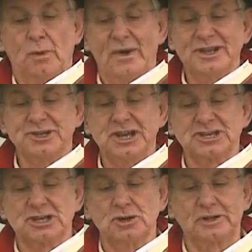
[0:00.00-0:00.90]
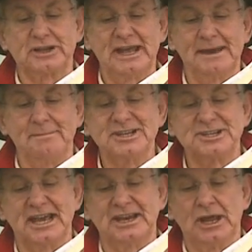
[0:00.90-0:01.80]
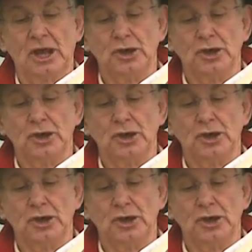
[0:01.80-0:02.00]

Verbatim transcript: when Jesus looked at him, he said,